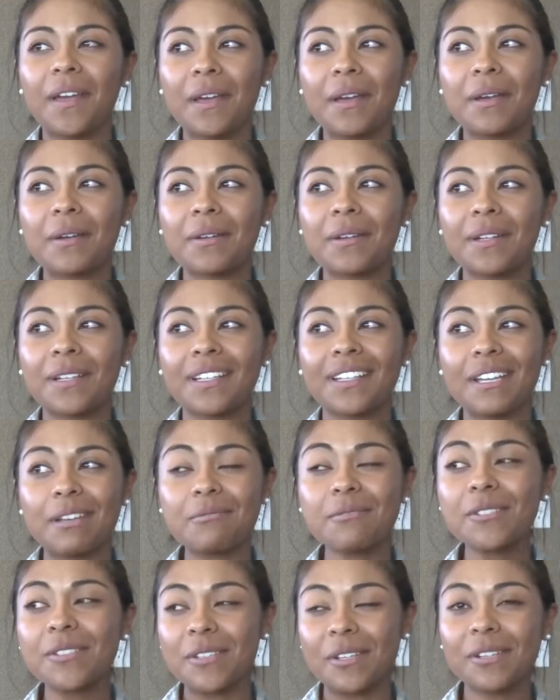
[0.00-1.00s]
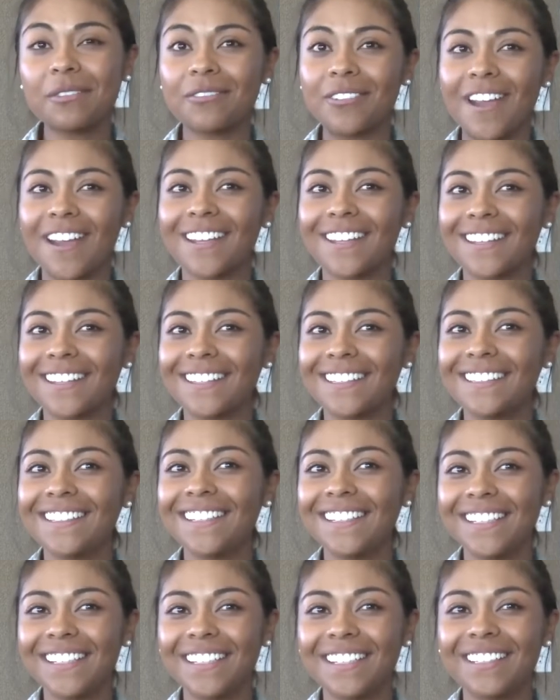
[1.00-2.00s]
It was nerve-wracking
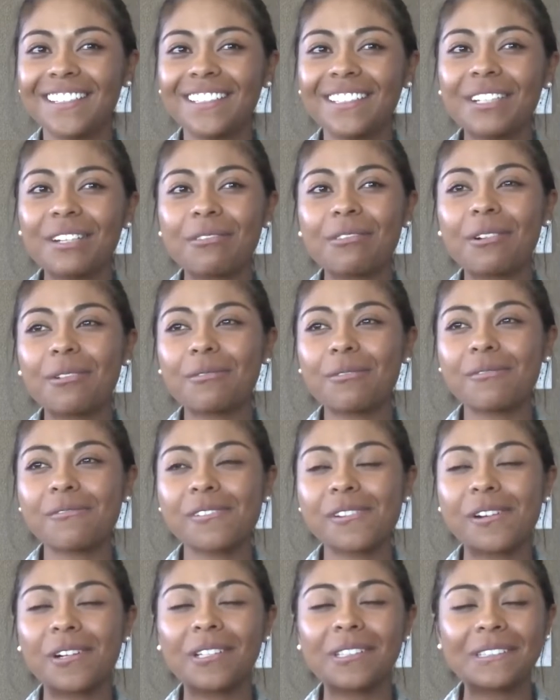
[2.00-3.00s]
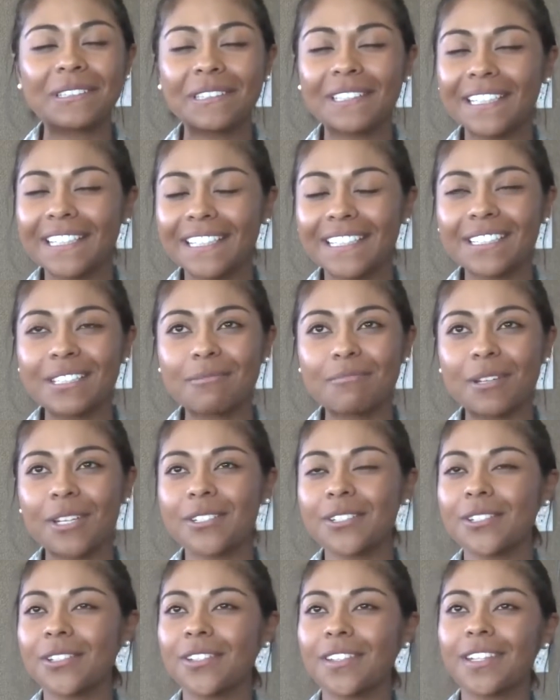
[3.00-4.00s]
in here, you know, while we were all looking to
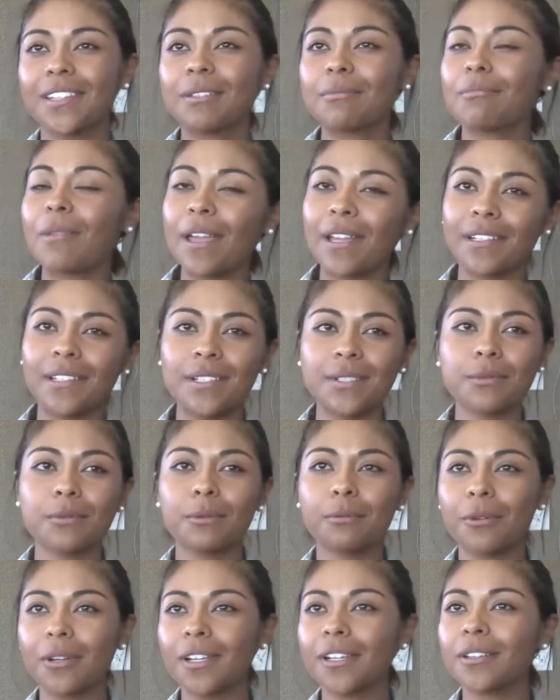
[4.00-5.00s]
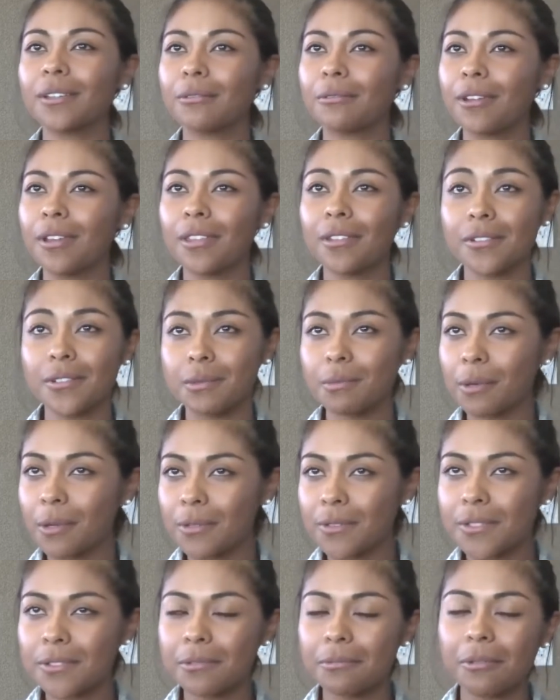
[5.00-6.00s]
make sure that the magnets were working the way they're
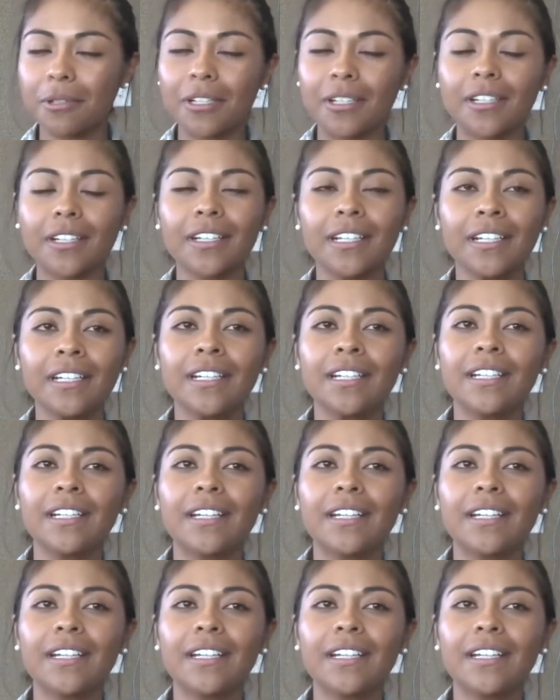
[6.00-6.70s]
supposed to work.